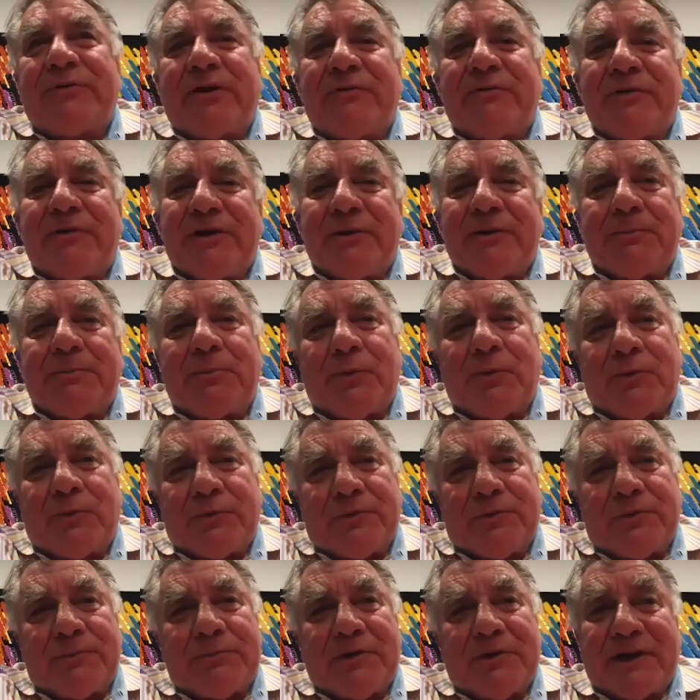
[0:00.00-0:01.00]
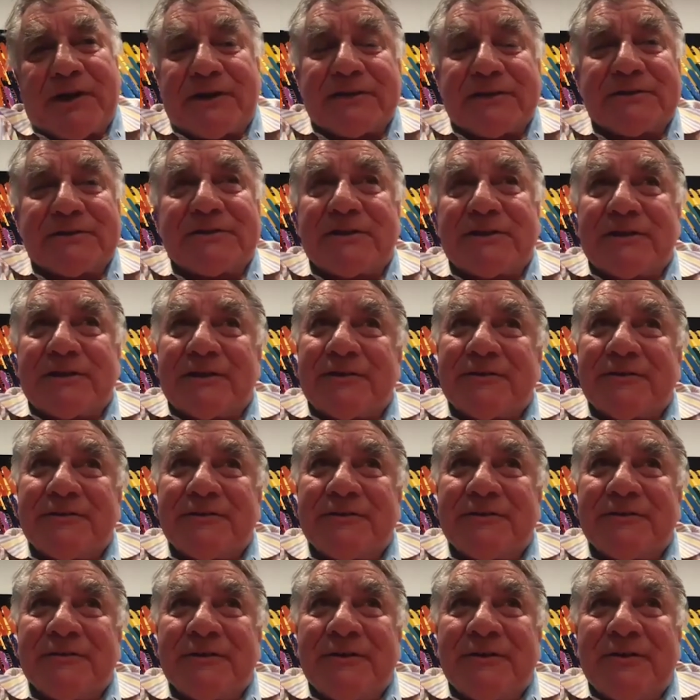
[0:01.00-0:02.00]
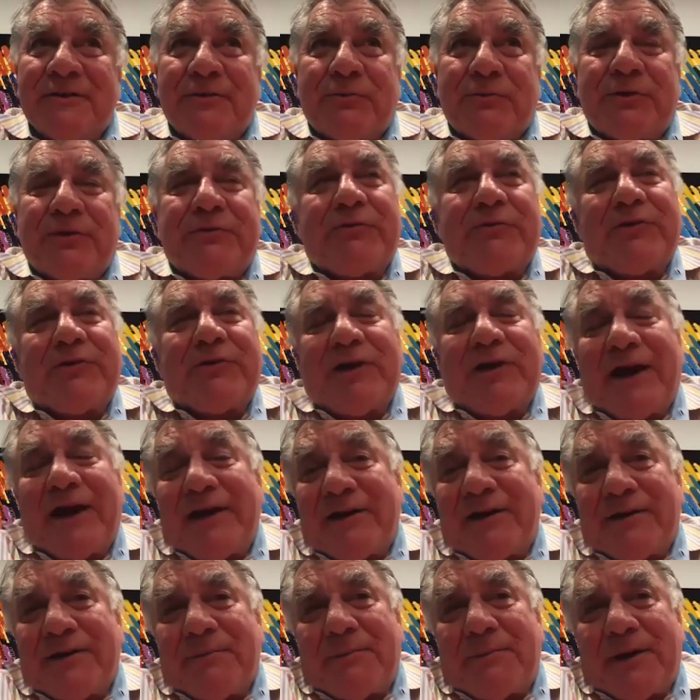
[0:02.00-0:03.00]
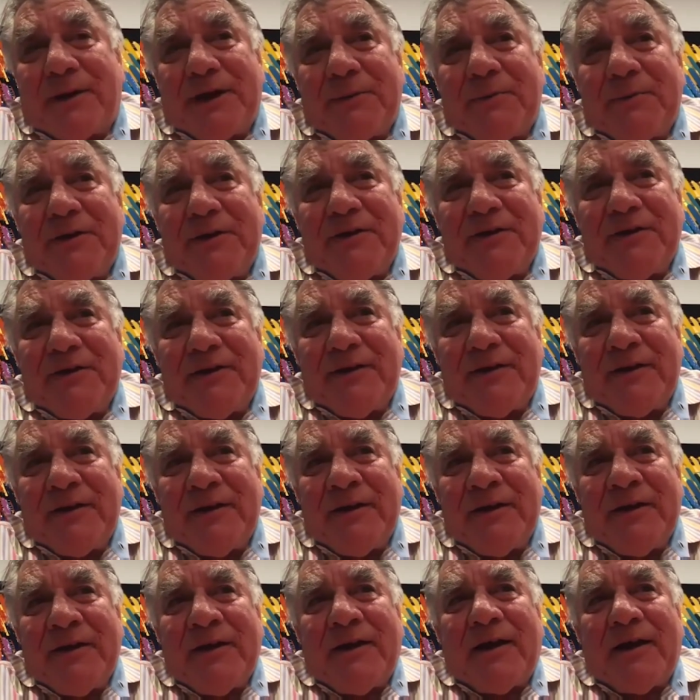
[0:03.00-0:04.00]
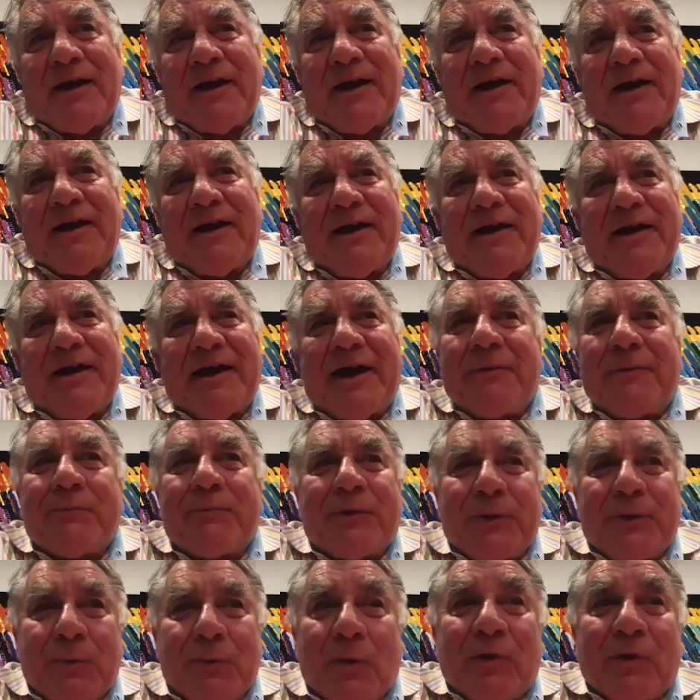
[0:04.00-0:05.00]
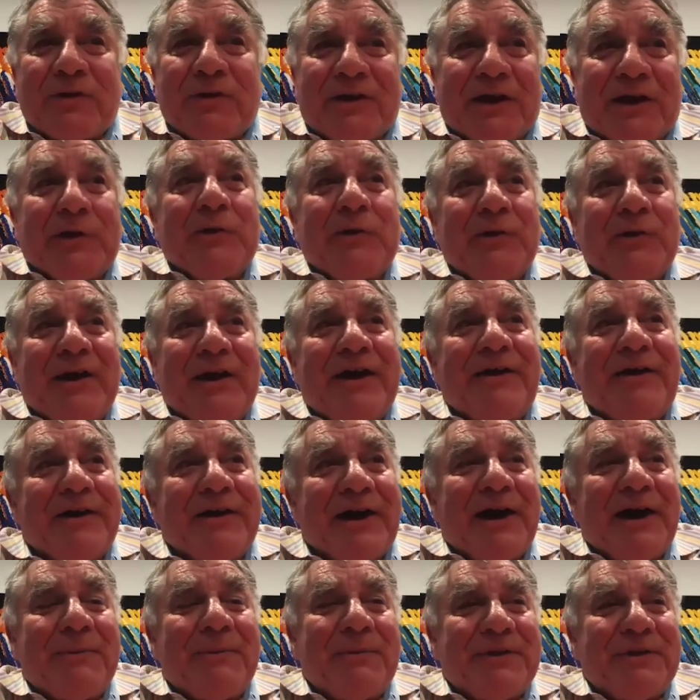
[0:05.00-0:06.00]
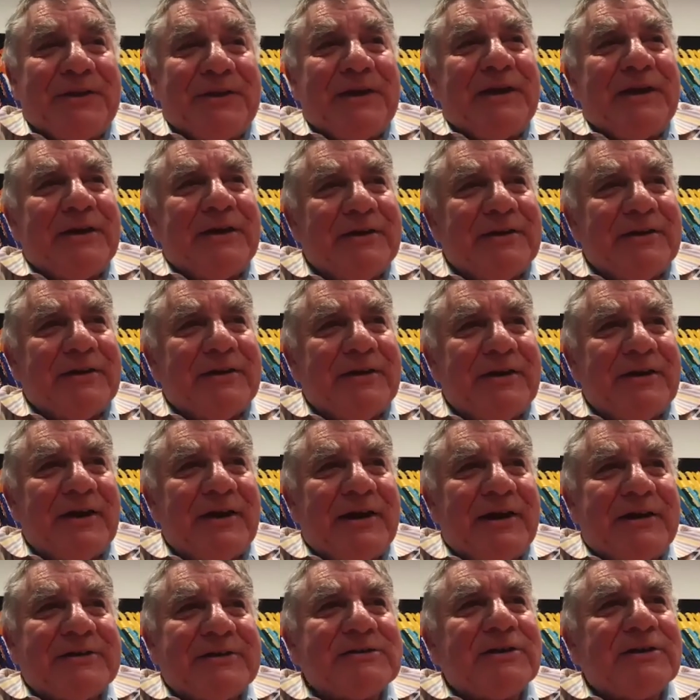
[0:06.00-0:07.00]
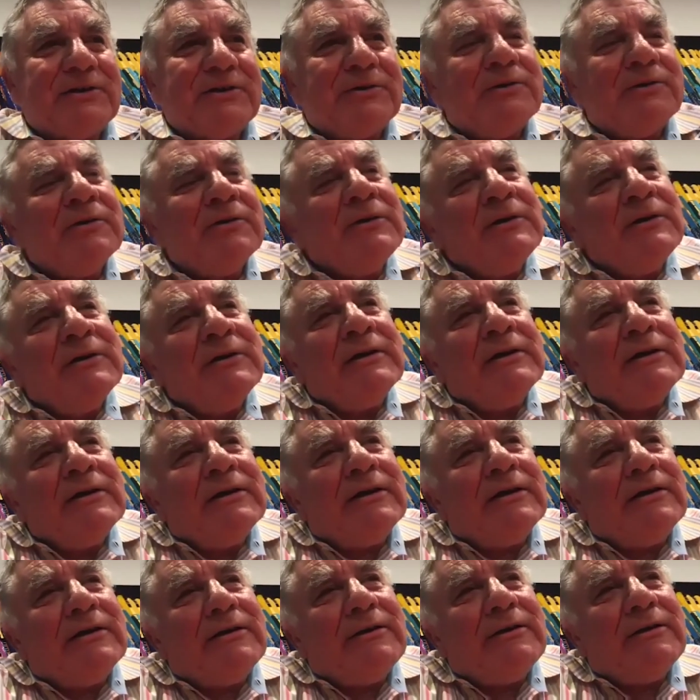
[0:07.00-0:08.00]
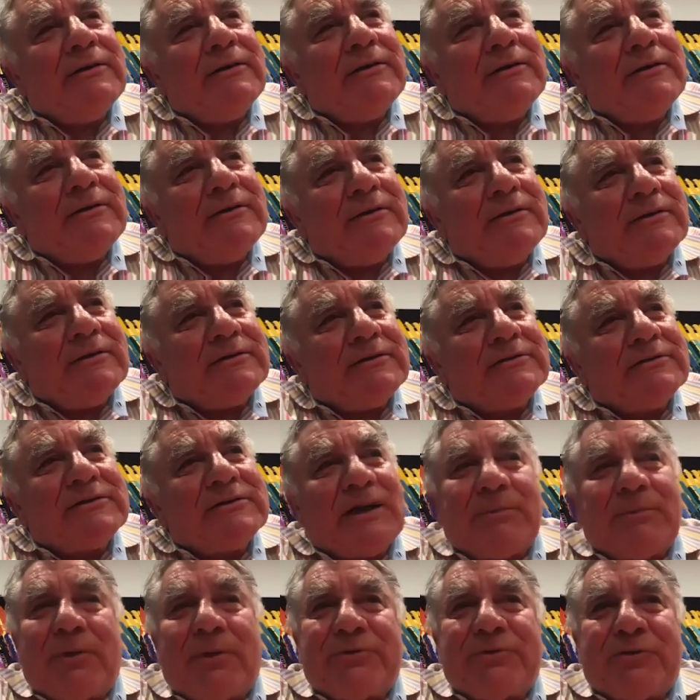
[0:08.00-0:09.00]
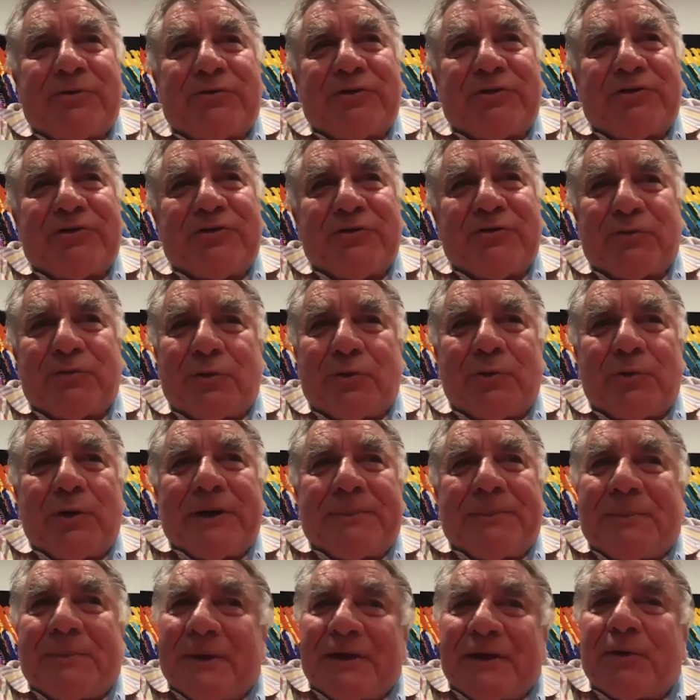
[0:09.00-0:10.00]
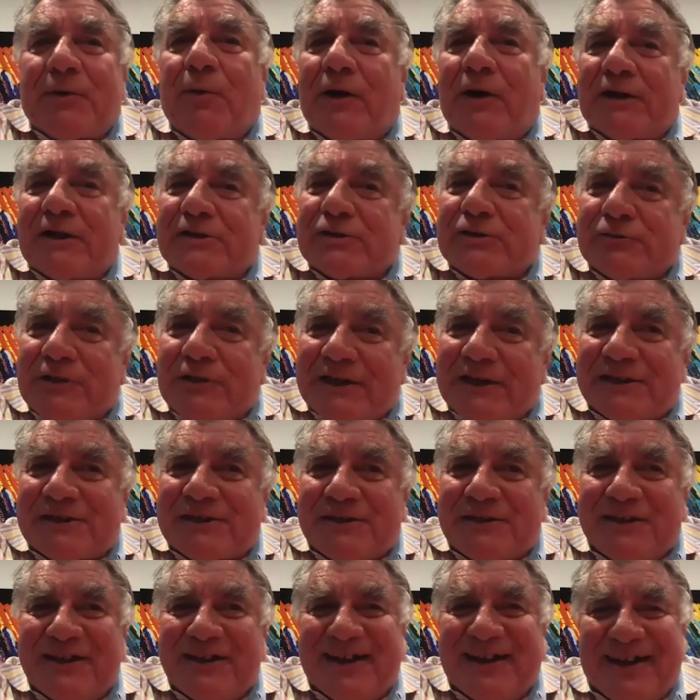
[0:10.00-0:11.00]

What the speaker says: very important pregnancy. We've created a baby and we want a good outcome at the end of the day. So some obstetricians will be quite stressed